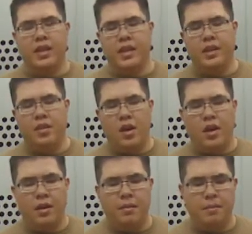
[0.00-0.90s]
is
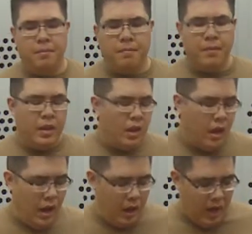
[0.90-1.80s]
on.
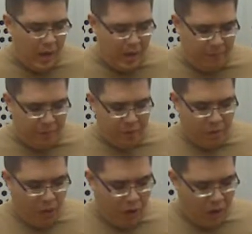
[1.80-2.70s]
If you
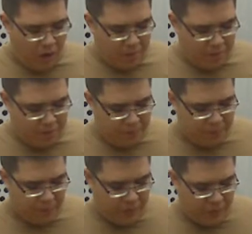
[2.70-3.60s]
are
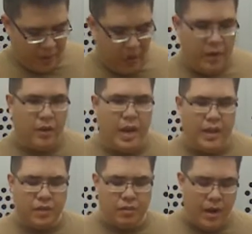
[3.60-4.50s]
on your
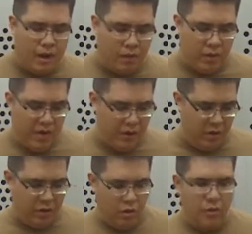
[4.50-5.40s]
last round and there
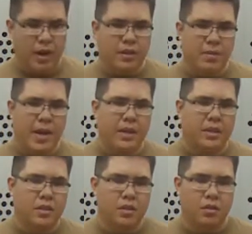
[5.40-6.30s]
is no rounds in the
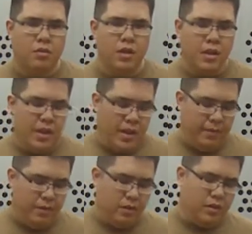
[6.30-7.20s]
magazine tube,
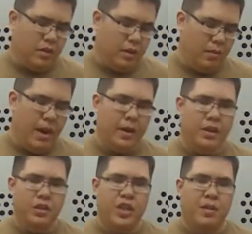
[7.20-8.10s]
if there's a round
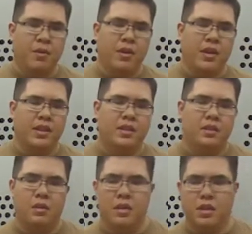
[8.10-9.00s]
in the chamber, it is
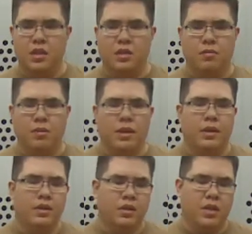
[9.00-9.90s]
still condition 1.
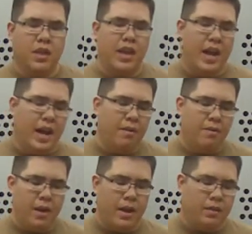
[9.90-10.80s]
So you can have
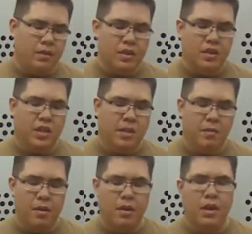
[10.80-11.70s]
rounds in the
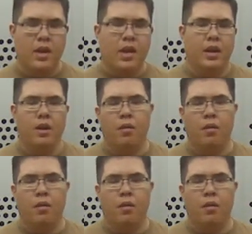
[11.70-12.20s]
chamber and no